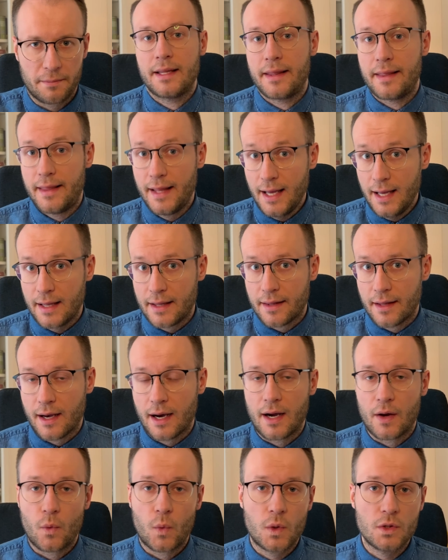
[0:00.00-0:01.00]
Then
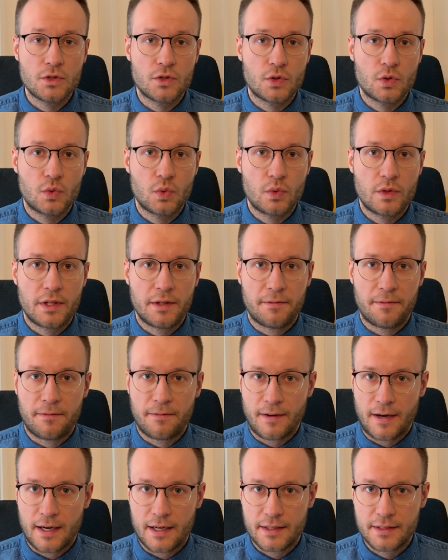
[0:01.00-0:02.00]
I want to
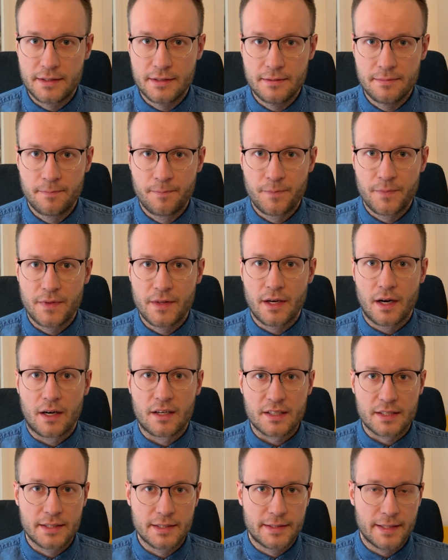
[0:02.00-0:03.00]
define the
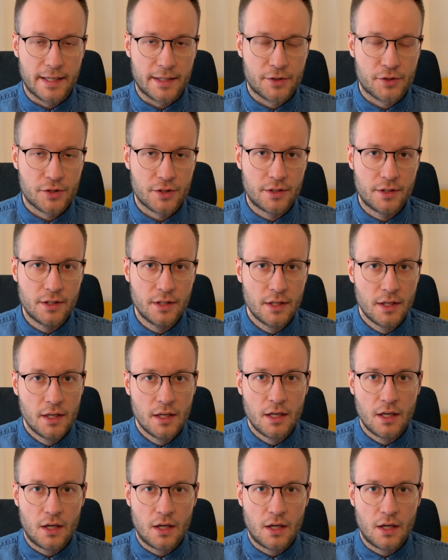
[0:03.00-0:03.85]
architecture